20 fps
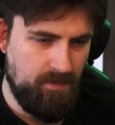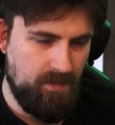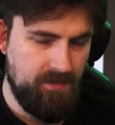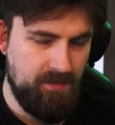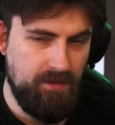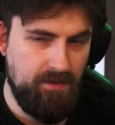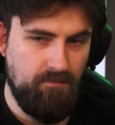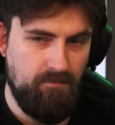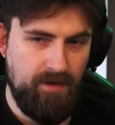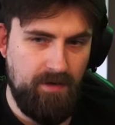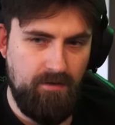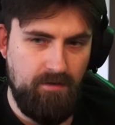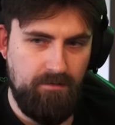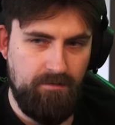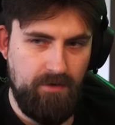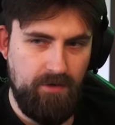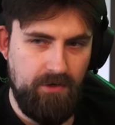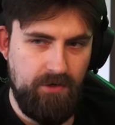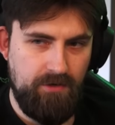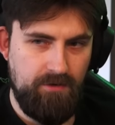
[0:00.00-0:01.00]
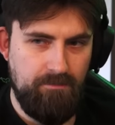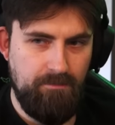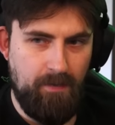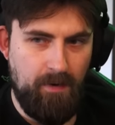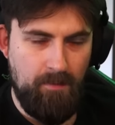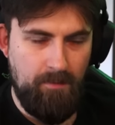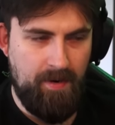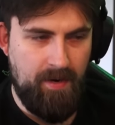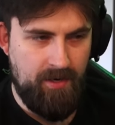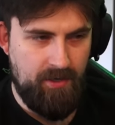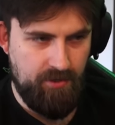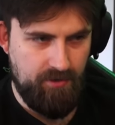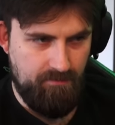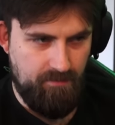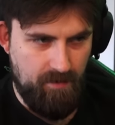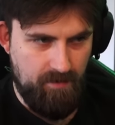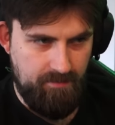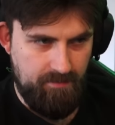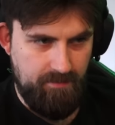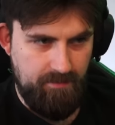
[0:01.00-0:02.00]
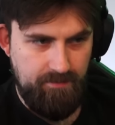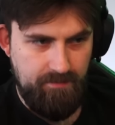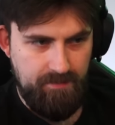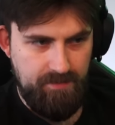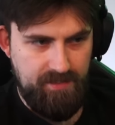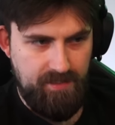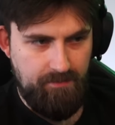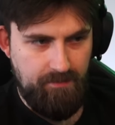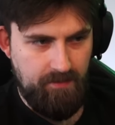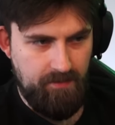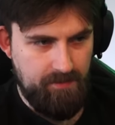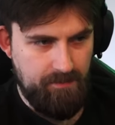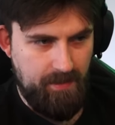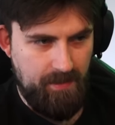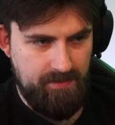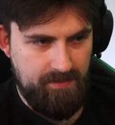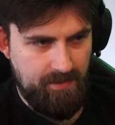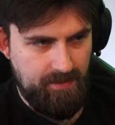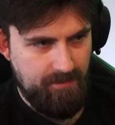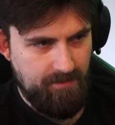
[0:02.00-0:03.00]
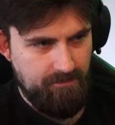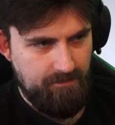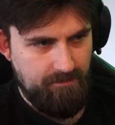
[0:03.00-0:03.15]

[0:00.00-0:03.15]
Is the real version pump action rather than semi-automatic?